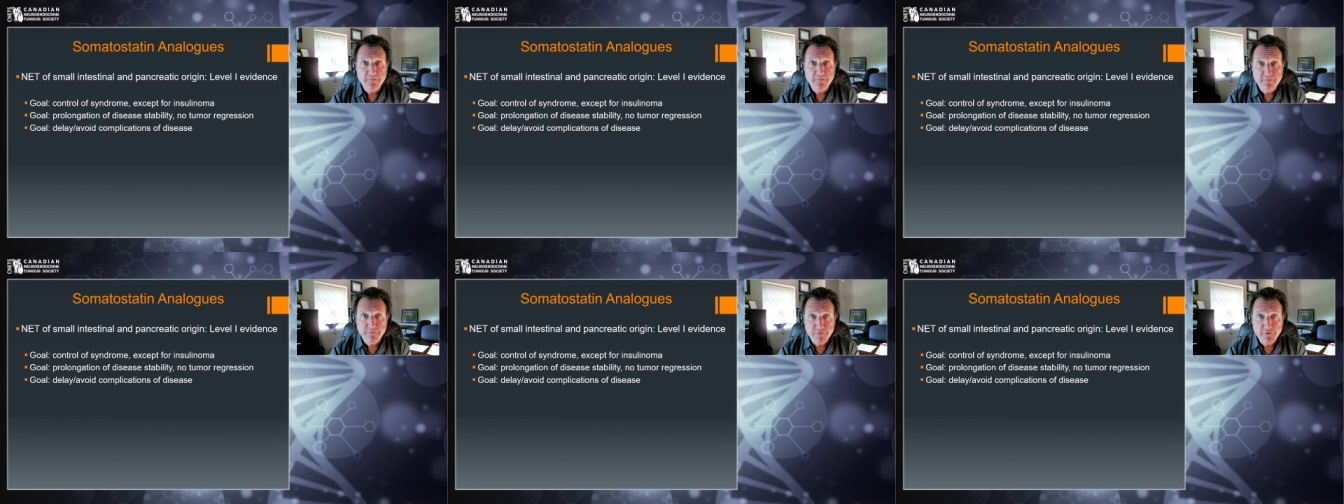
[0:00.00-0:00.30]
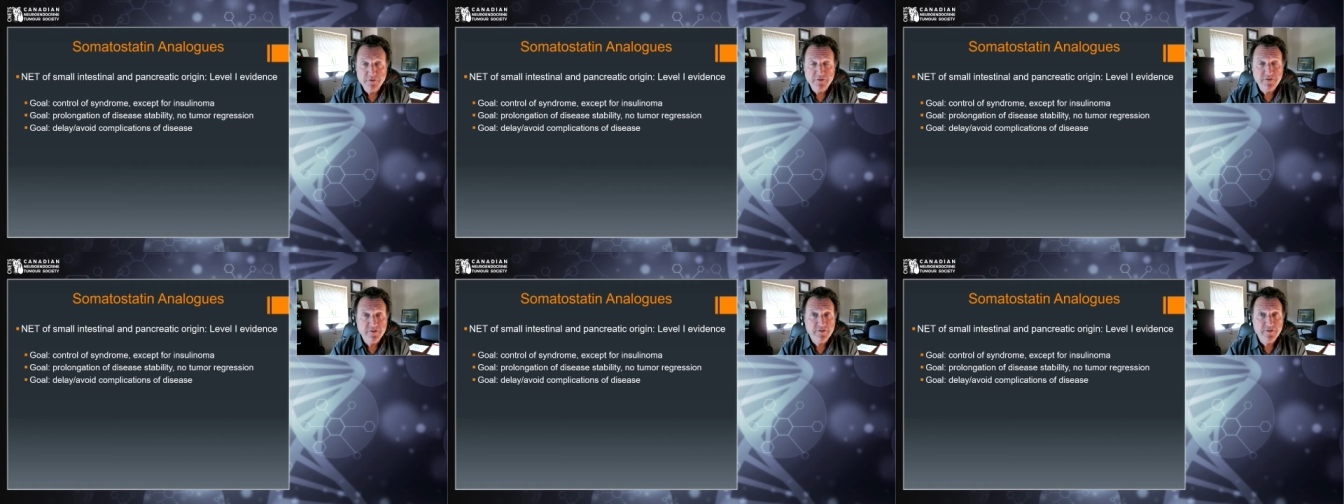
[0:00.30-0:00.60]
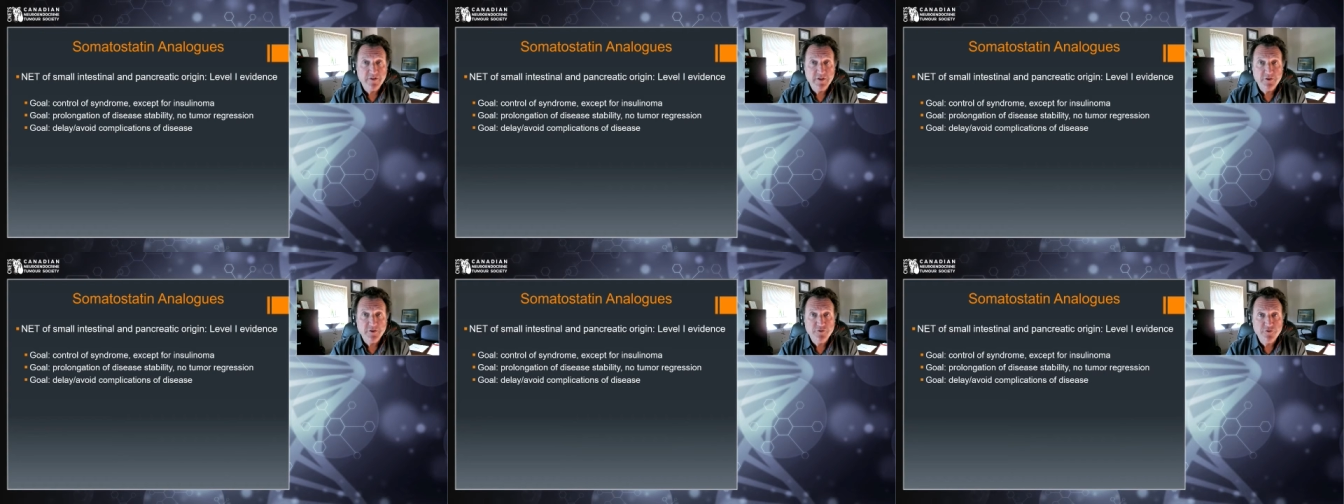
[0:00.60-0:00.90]
First is
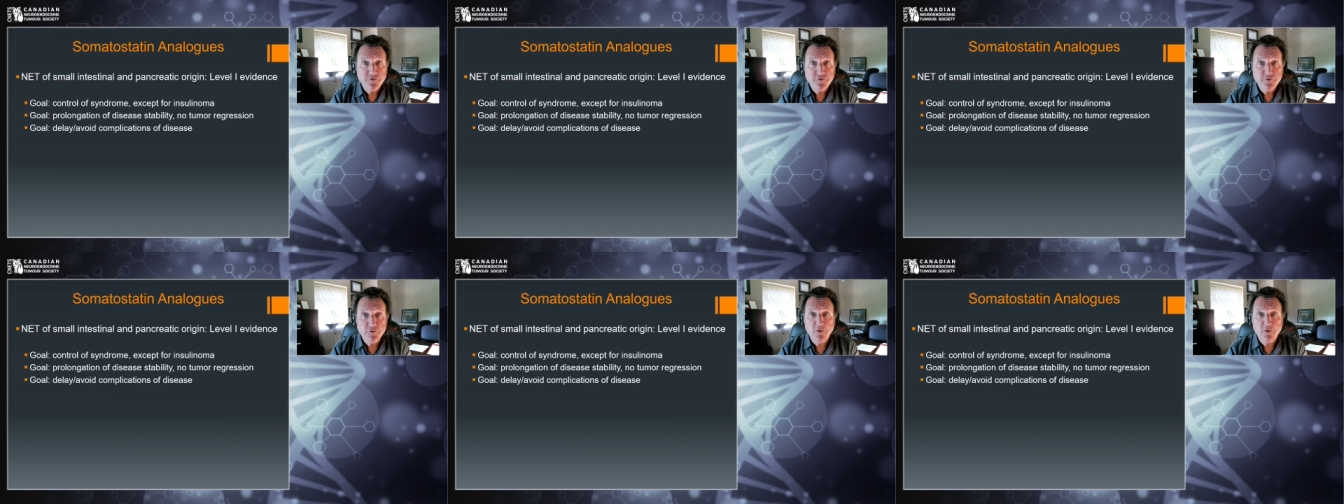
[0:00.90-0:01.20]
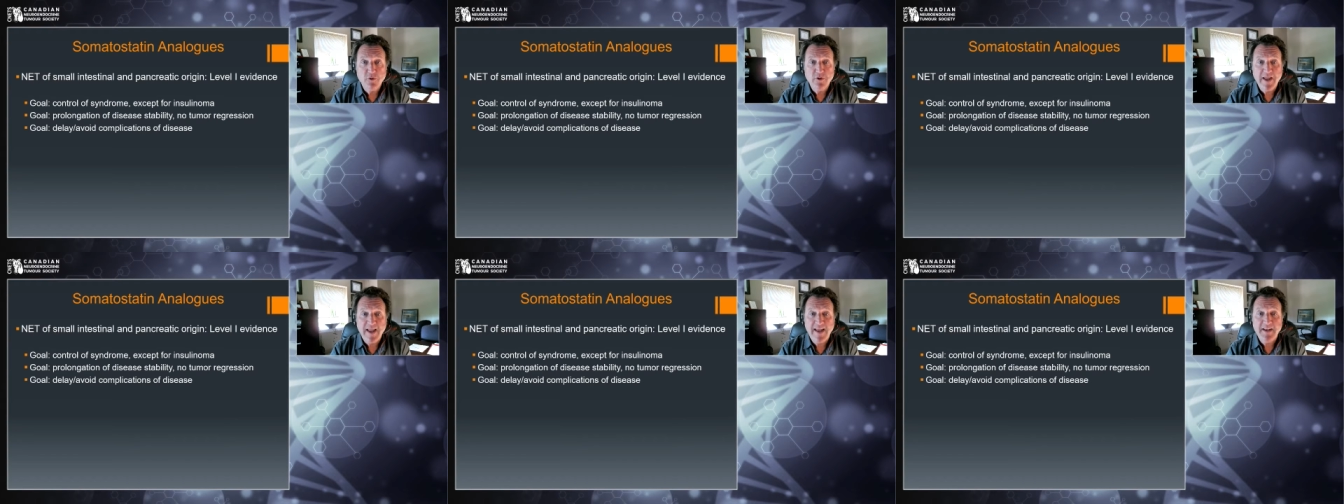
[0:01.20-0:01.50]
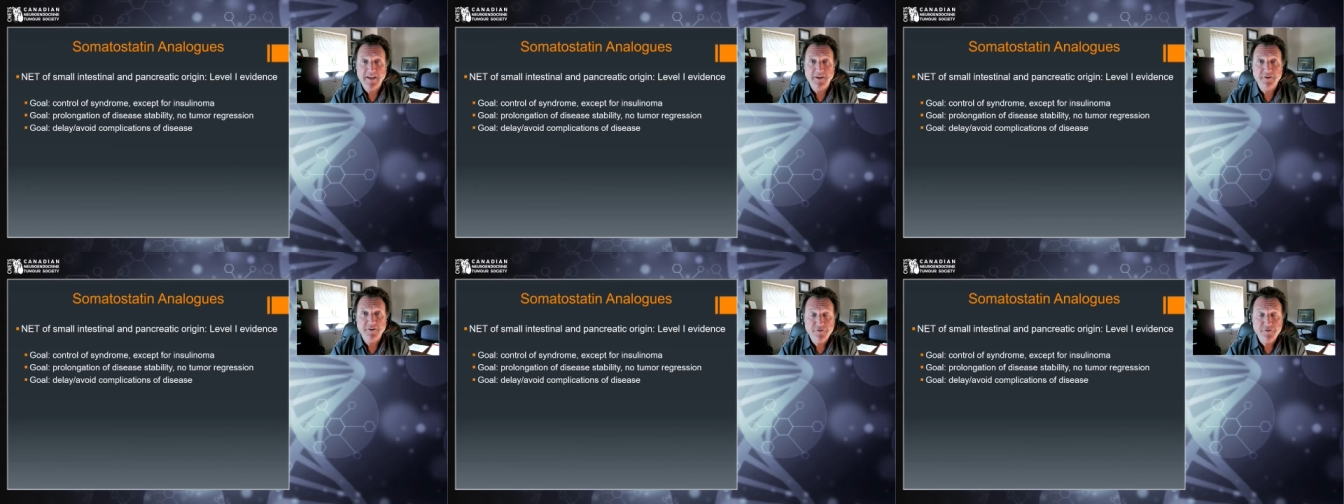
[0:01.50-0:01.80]
to control
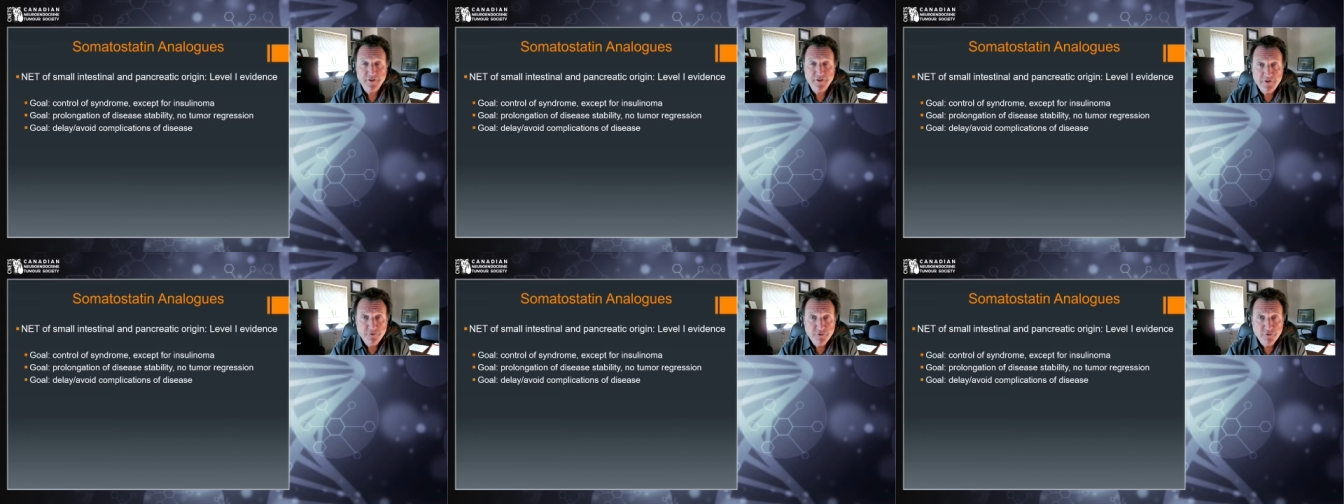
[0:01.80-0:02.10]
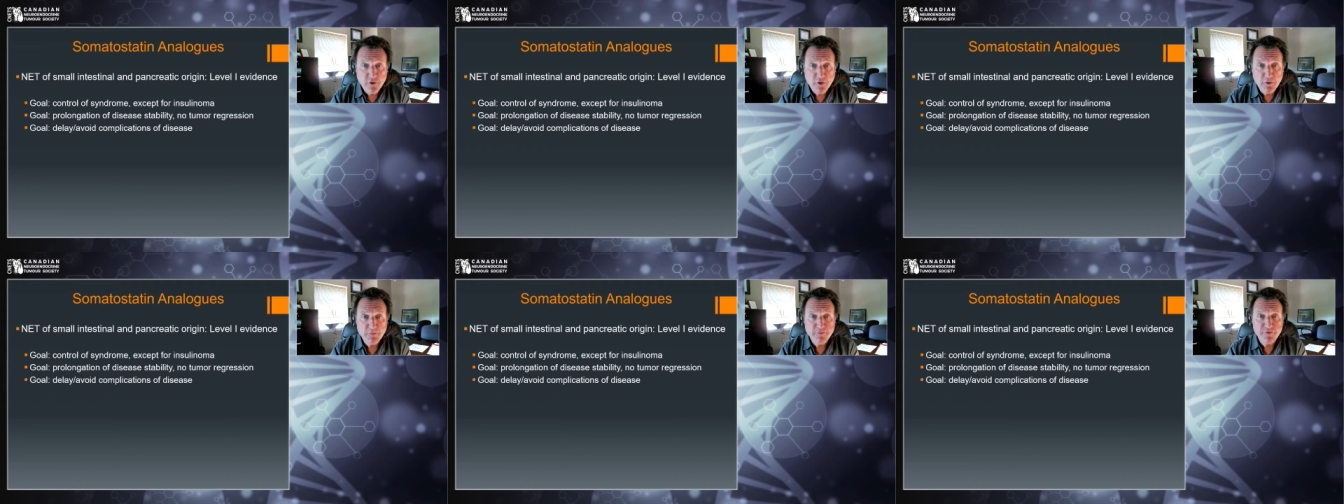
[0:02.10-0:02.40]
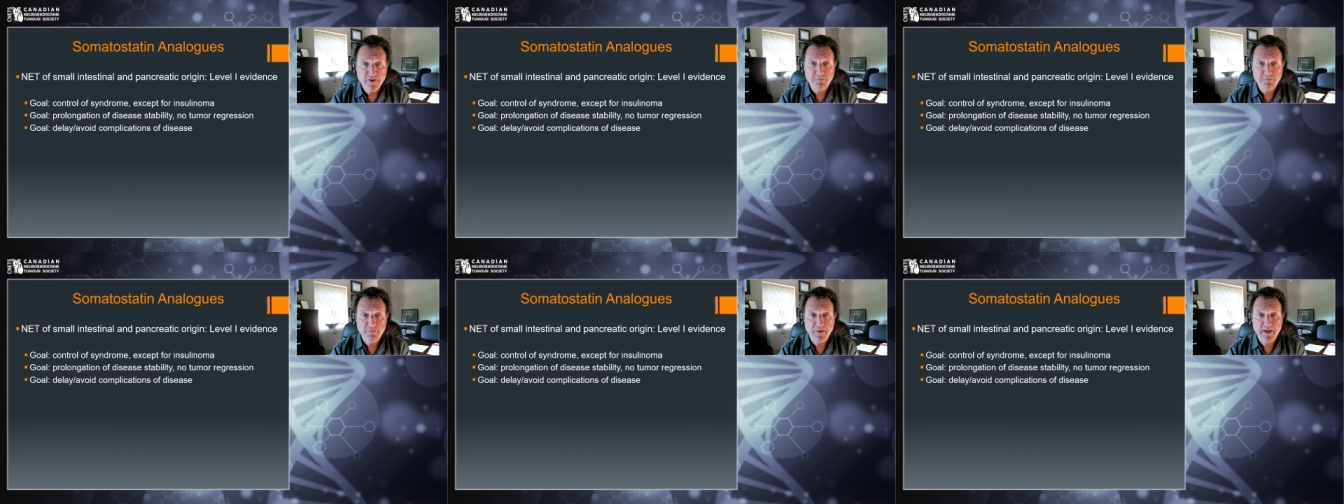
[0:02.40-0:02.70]
any syndromes
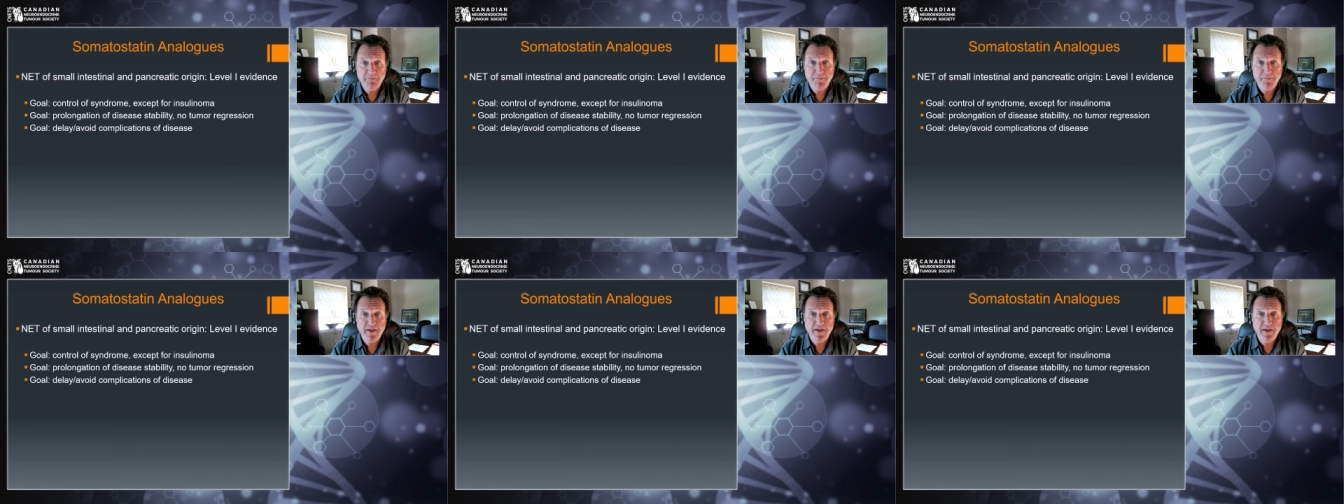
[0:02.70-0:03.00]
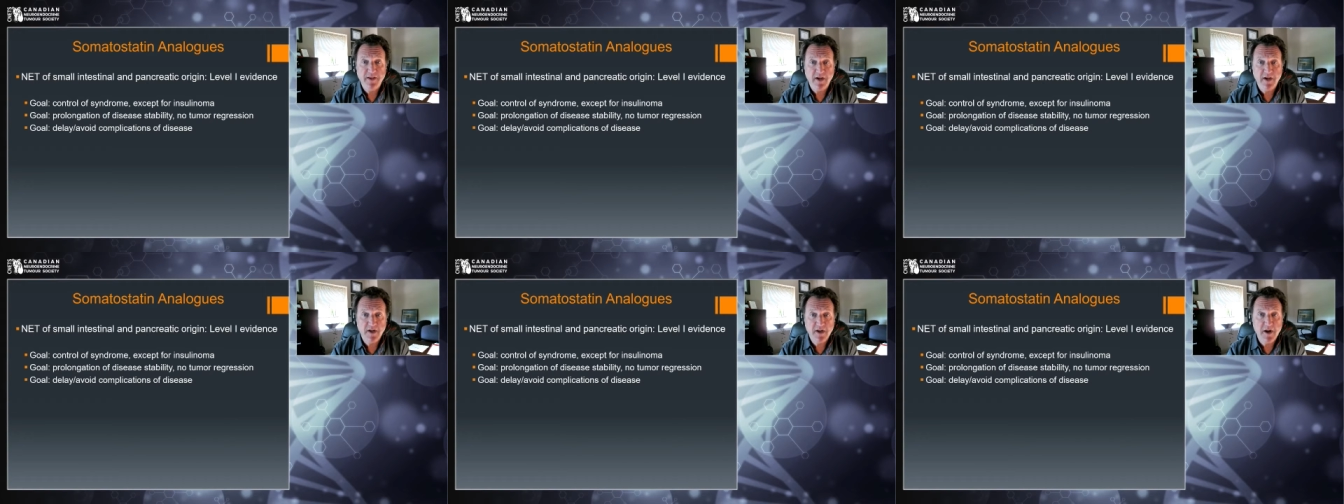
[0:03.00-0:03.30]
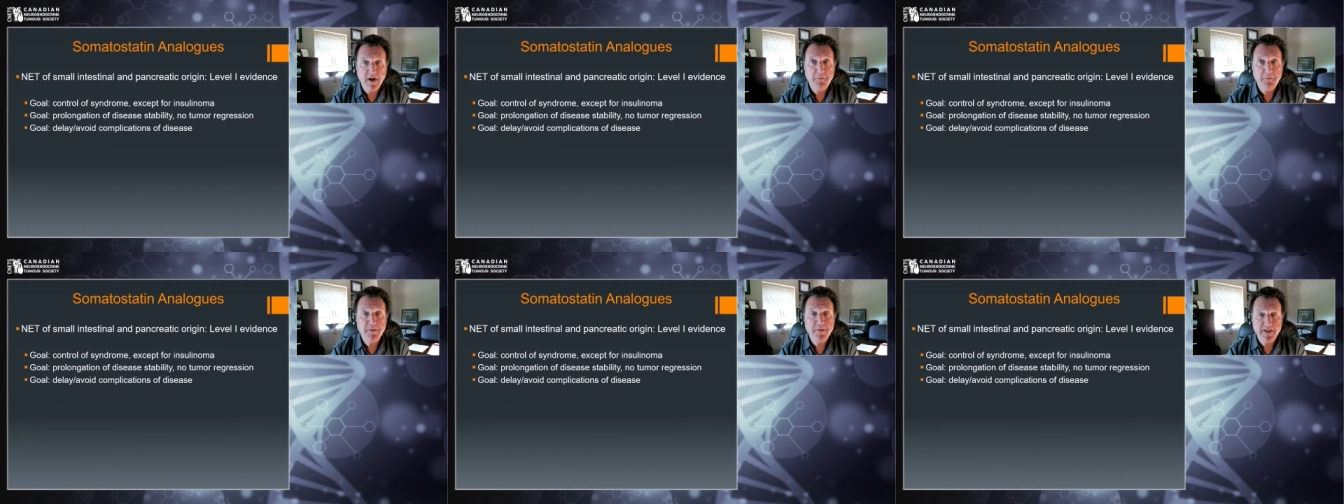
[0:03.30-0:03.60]
that might be
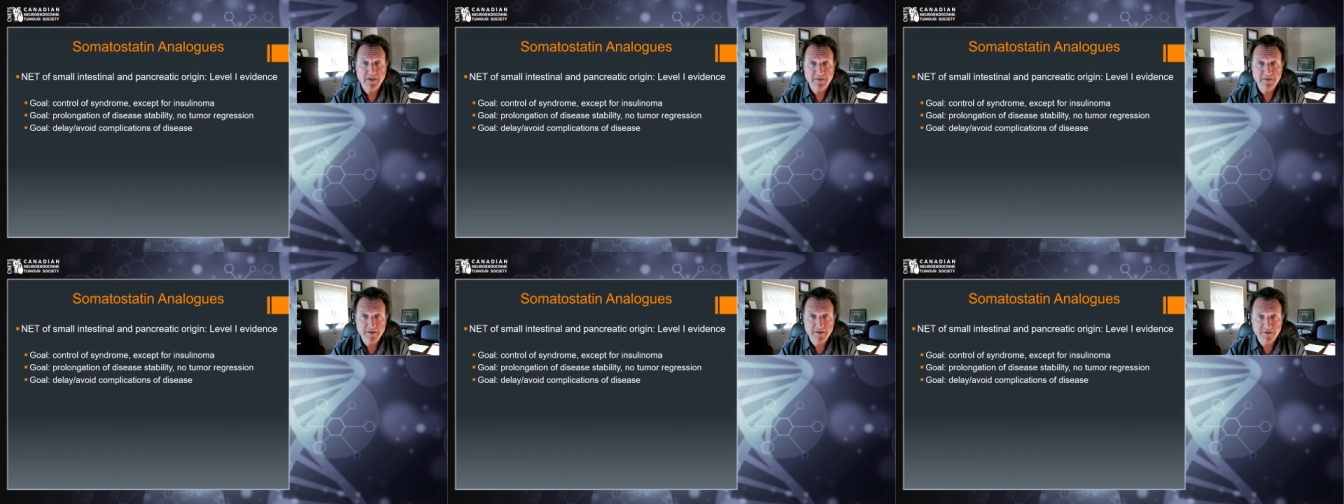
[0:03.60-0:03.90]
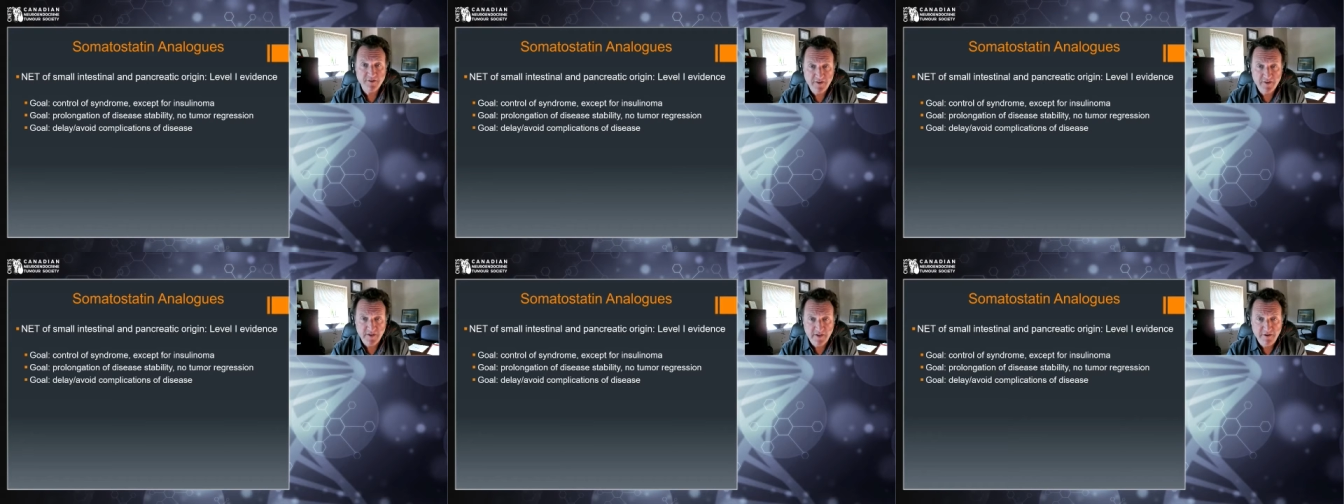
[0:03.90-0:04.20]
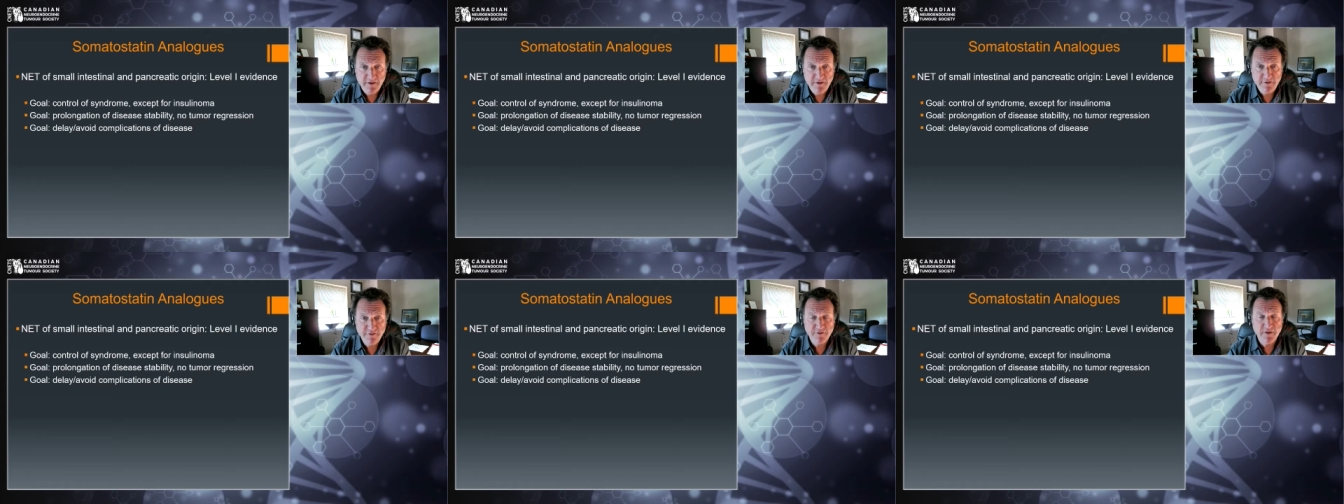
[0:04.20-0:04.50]
accompanying the
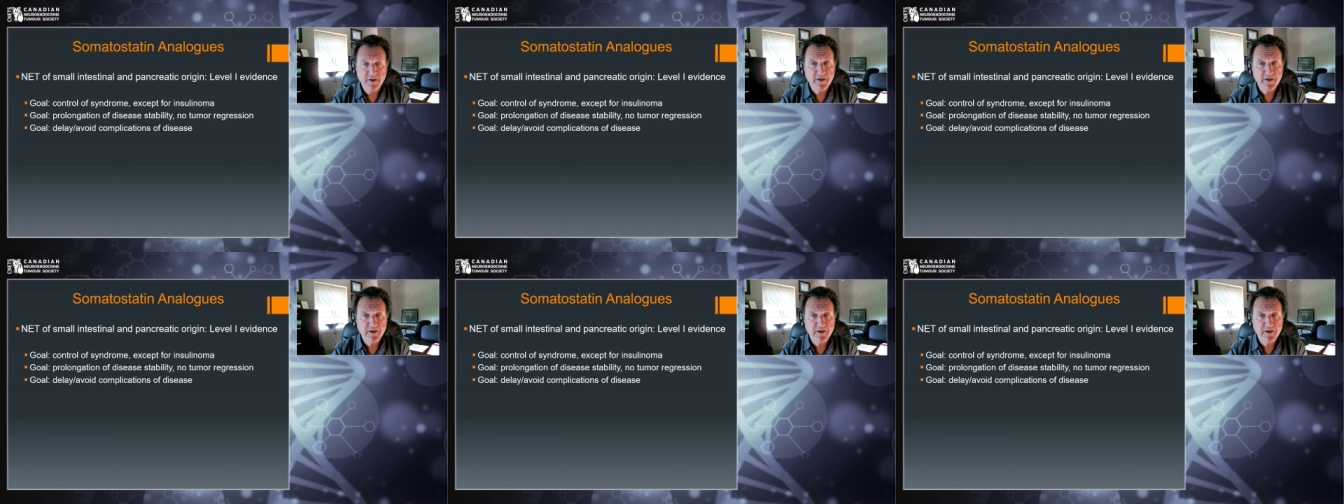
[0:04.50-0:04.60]
disease,